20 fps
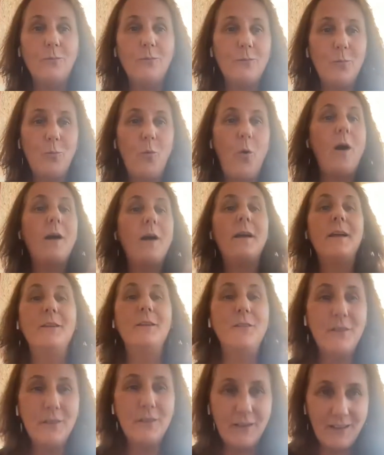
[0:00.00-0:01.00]
walk
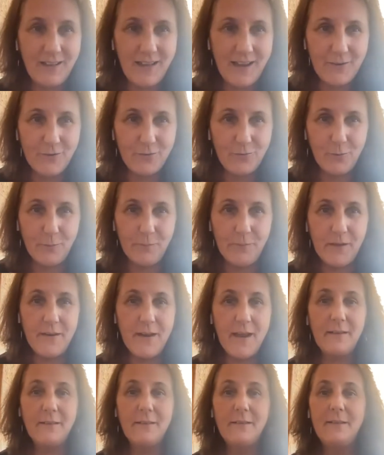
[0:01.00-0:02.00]
into the classroom the
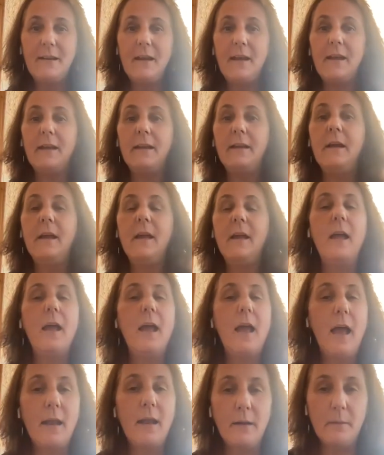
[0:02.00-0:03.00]
next day
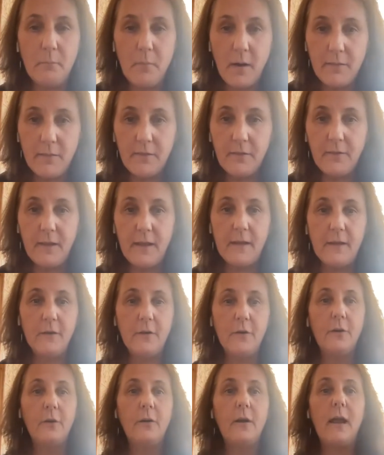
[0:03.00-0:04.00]
and a month
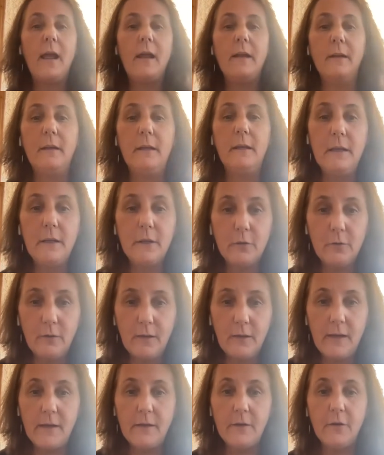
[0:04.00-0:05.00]
later and a year
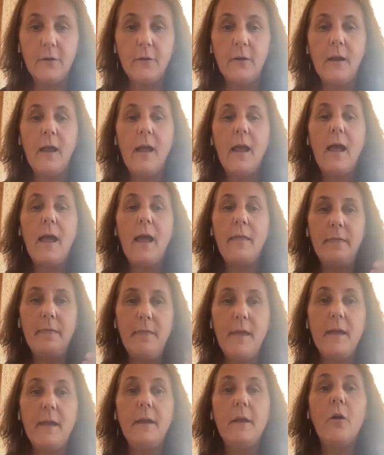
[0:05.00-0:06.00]
later, and
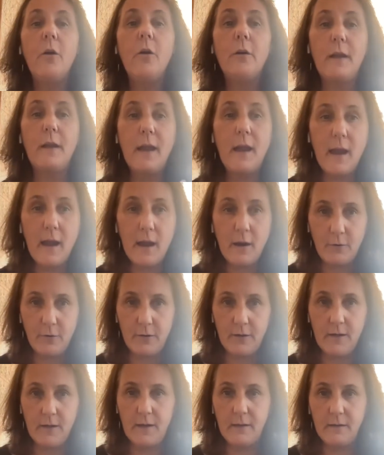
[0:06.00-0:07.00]
they are
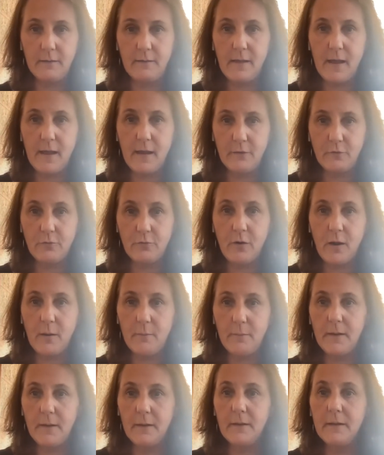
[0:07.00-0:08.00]
carrying that
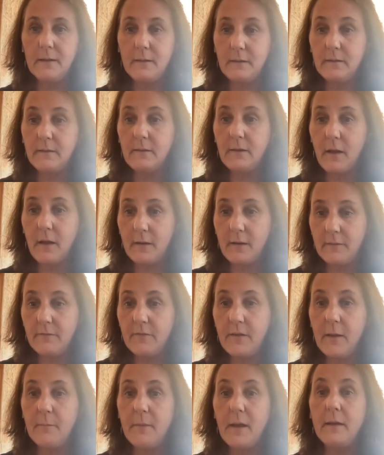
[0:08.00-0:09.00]
trauma inside of
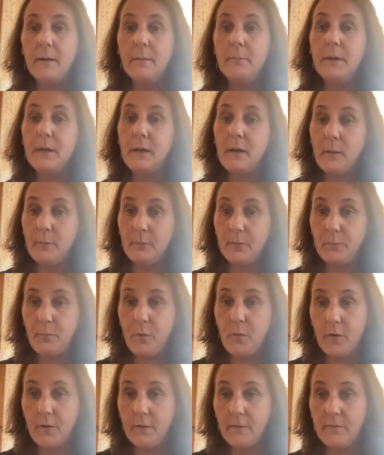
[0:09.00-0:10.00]
them, and it becomes
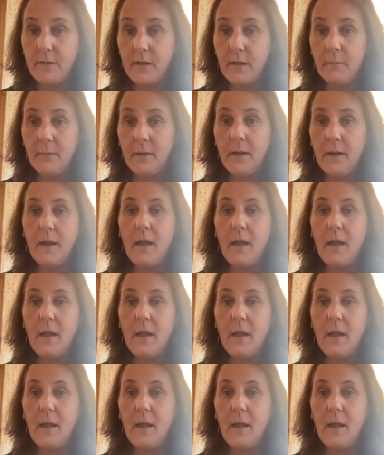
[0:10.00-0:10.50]
part of them